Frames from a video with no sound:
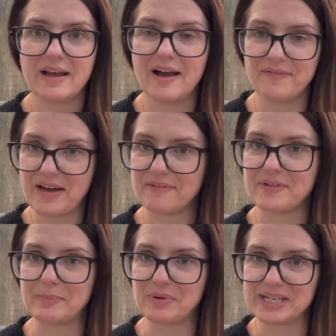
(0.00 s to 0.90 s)
of that
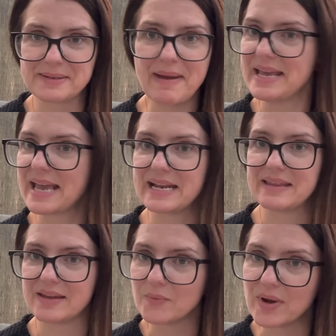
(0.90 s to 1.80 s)
fabric to make
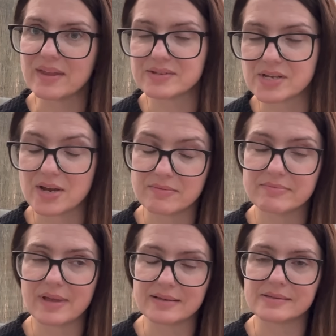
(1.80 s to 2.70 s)
anything with. So
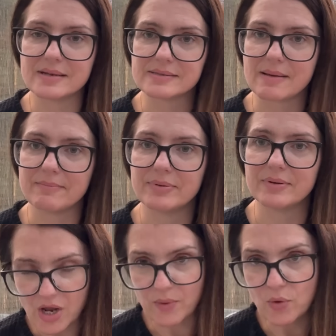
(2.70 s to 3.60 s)
that's an
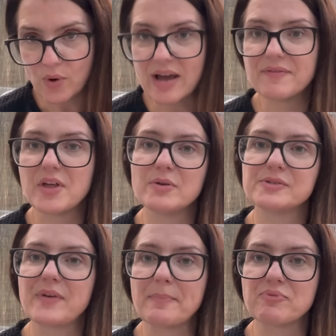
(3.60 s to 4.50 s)
example. We all have those
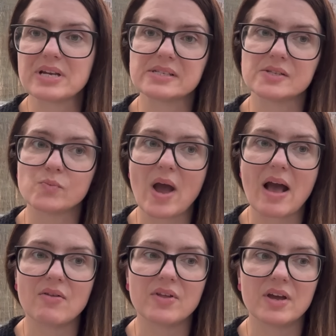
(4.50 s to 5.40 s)
fabrics as
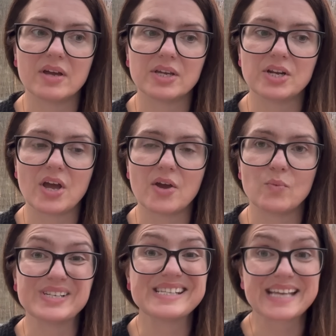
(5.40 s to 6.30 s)
well that, you know,
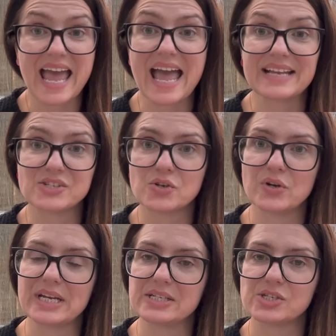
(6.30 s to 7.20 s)
we're scared to
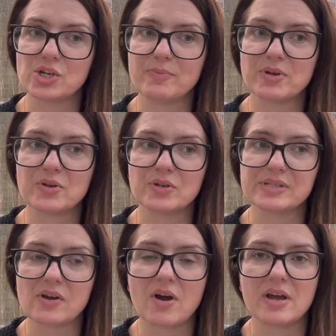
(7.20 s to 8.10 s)
cut into
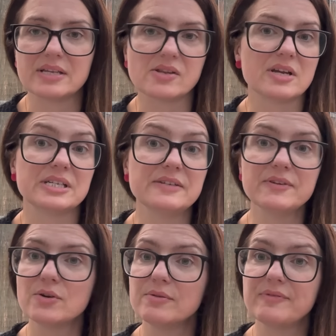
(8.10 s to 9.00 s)
because it's like a
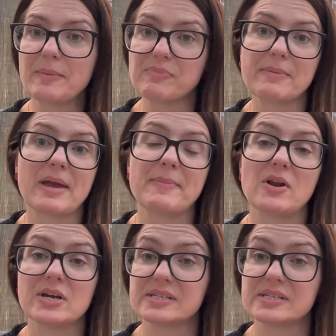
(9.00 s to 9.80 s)
difficult fabric, maybe like a